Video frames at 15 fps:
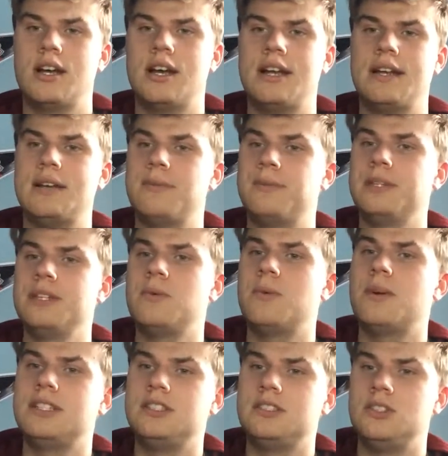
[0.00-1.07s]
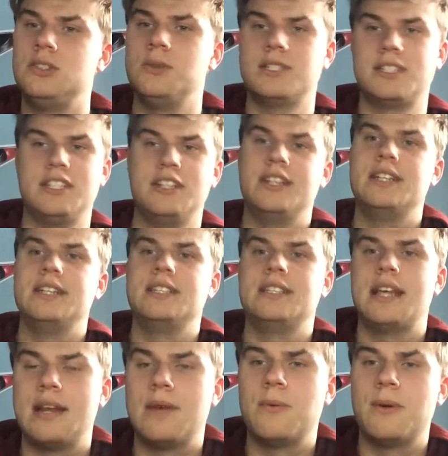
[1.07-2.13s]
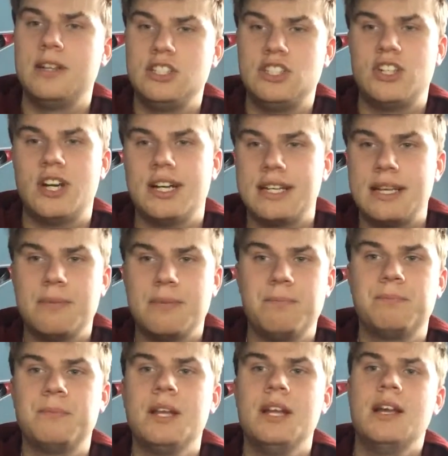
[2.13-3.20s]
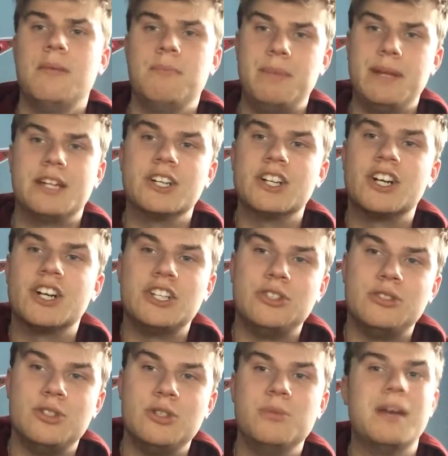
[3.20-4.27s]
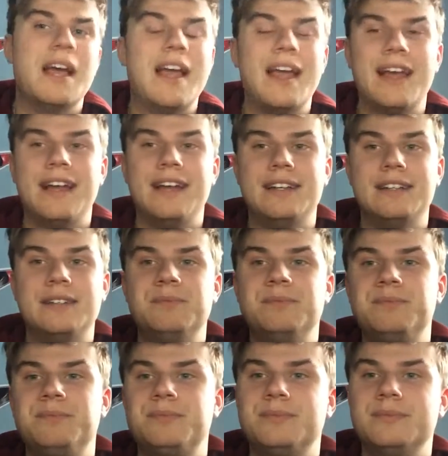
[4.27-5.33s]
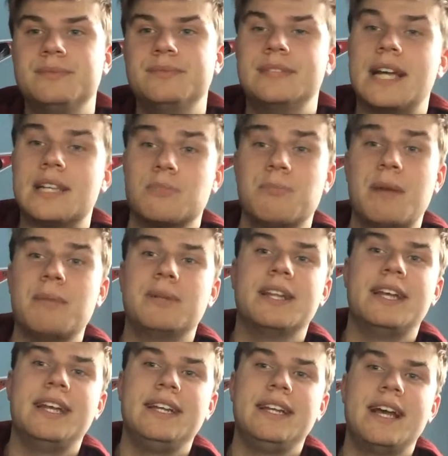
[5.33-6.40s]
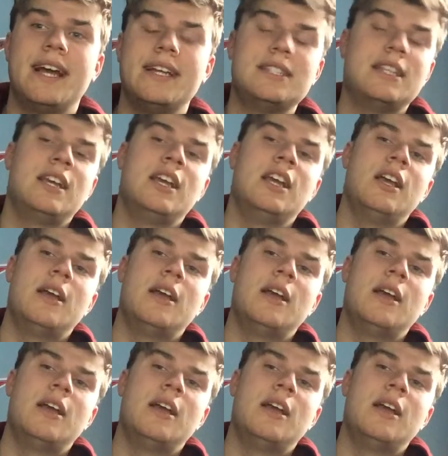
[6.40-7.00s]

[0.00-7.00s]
I really want to do a series, and I want to try to get bigger on YouTube, and that's my plan, guys.